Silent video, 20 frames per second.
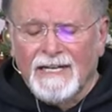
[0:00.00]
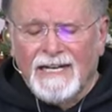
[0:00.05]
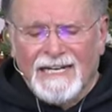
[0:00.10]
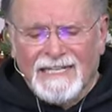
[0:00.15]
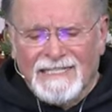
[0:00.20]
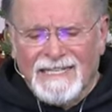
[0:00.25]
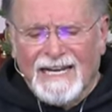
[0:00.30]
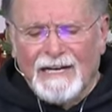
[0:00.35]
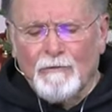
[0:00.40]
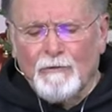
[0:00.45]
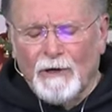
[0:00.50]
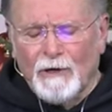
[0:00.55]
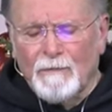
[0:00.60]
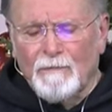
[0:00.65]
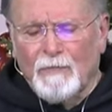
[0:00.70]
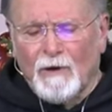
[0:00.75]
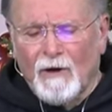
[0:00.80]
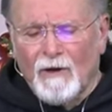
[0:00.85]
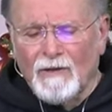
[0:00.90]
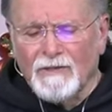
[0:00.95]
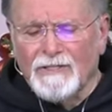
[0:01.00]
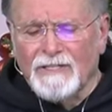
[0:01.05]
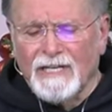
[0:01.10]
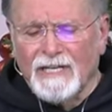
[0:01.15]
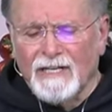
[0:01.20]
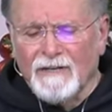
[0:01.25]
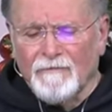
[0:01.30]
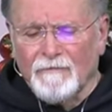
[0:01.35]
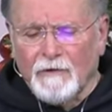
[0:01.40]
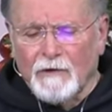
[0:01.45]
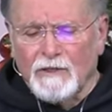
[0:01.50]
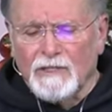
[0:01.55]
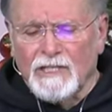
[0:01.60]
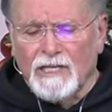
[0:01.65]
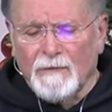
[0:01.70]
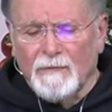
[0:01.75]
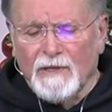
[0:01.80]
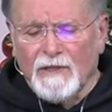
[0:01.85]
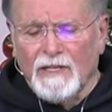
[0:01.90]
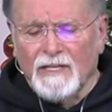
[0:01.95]
It's like what Paul said in 1
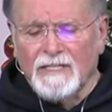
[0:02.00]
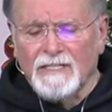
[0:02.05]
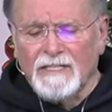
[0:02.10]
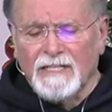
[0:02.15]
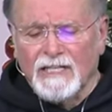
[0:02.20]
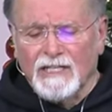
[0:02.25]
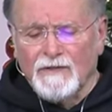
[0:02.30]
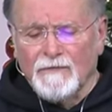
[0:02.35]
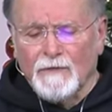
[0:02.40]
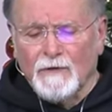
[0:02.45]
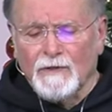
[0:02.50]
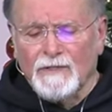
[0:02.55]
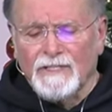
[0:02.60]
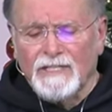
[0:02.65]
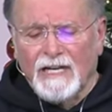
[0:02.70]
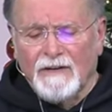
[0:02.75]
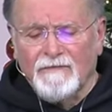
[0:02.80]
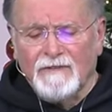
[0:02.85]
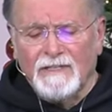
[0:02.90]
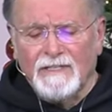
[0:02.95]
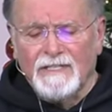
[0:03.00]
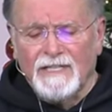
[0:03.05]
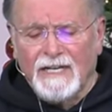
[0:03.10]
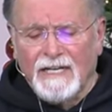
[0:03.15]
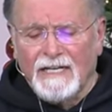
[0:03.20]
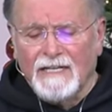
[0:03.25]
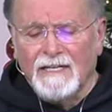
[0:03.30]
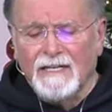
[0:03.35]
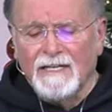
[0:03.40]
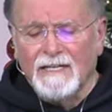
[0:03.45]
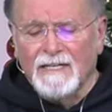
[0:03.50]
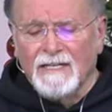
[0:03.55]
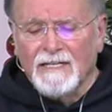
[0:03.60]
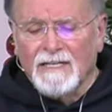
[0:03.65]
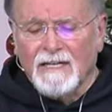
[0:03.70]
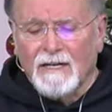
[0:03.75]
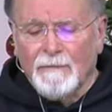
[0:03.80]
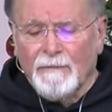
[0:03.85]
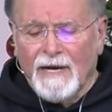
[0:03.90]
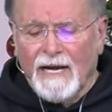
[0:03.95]
Timothy 6, verse 17
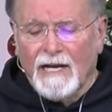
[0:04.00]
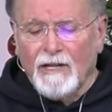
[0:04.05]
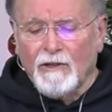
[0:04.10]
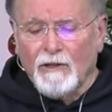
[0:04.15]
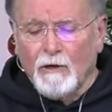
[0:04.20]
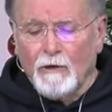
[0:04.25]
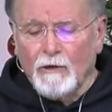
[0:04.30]
Command